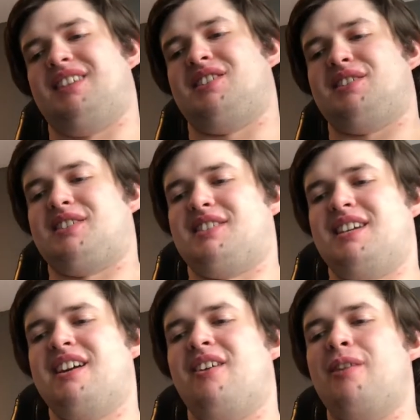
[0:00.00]
just
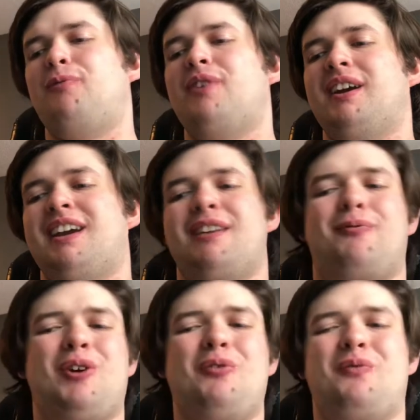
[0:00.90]
you know it again it
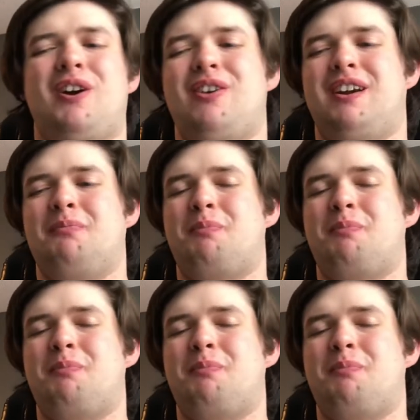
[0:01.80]
felt very